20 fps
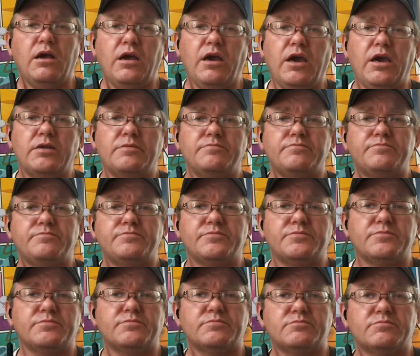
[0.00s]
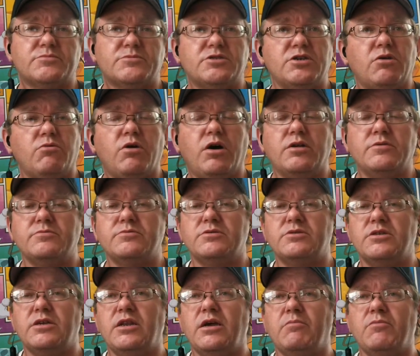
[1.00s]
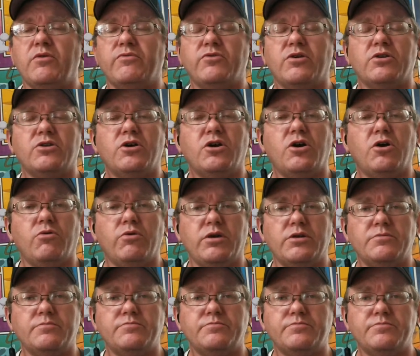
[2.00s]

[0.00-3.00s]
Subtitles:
And so on. Then I moved on to Hoenn,